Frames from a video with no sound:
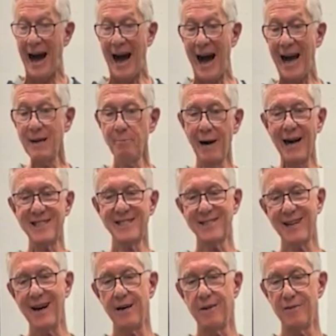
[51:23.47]
I
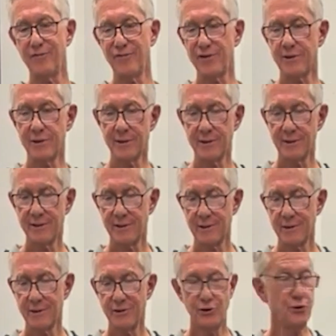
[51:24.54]
myself
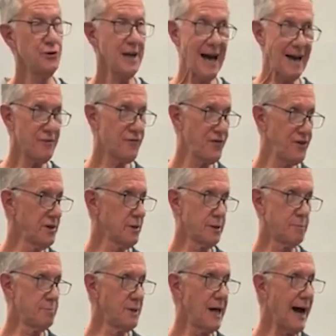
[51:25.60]
do not feel
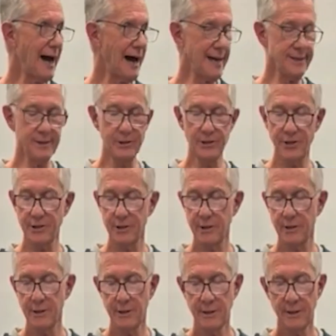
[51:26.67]
obliged
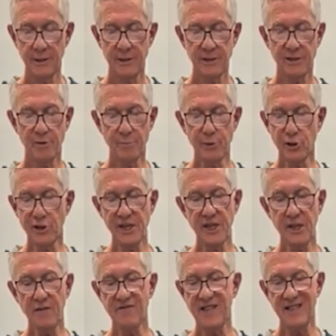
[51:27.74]
to
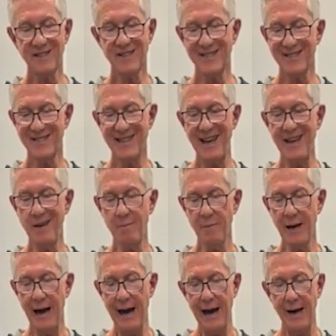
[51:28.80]
believe that the same
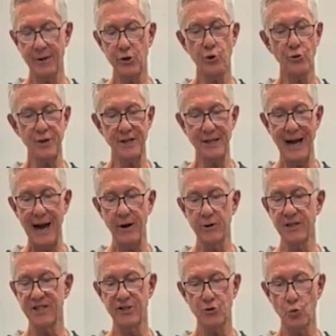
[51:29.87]
God who
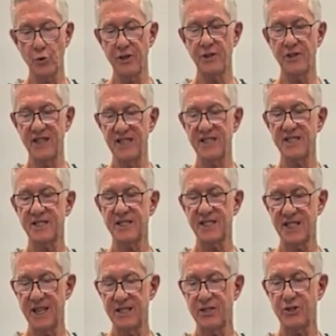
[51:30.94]
endowed us with this
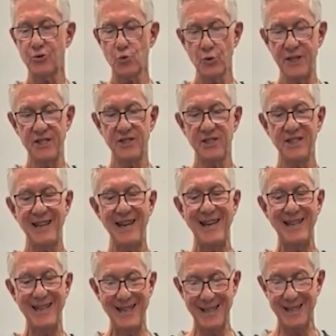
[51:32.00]
sense, reason,
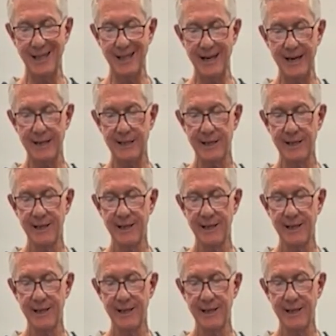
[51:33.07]
and intellect